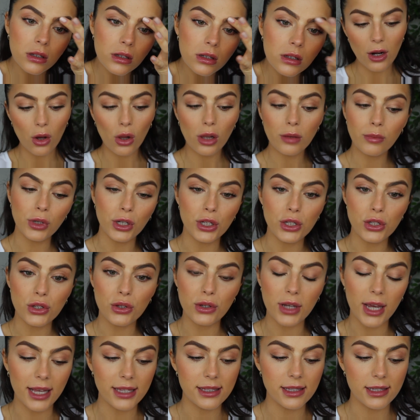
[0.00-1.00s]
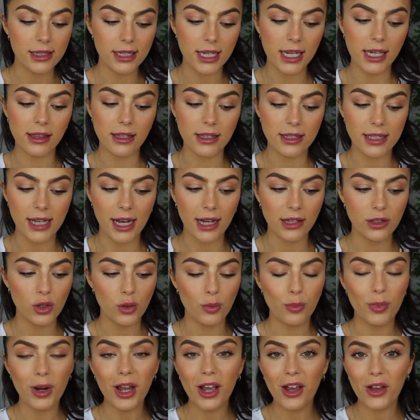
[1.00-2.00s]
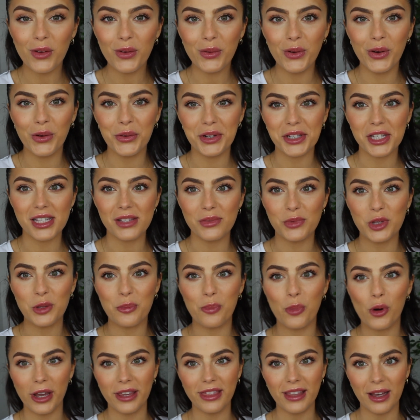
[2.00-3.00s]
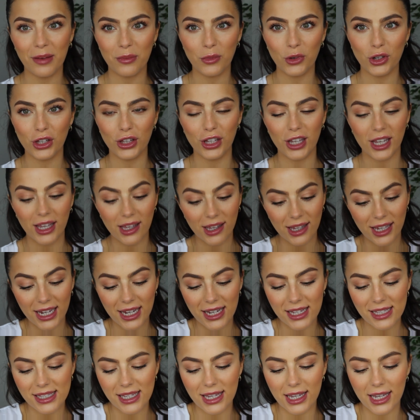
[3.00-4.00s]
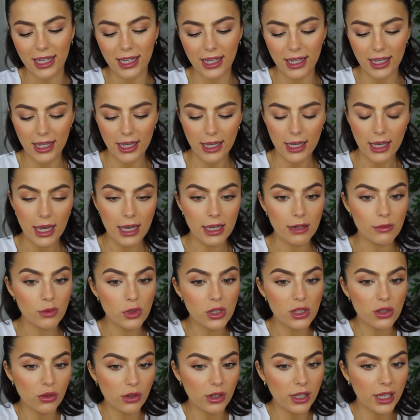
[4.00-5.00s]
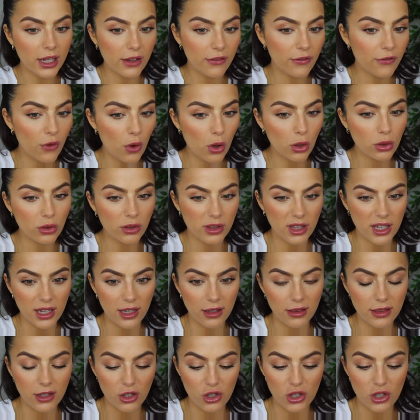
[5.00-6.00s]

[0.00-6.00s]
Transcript: And all I'm going to do is take the tattoo brow, which is the point that I'm going to look crazy, and I'm just going to like follow the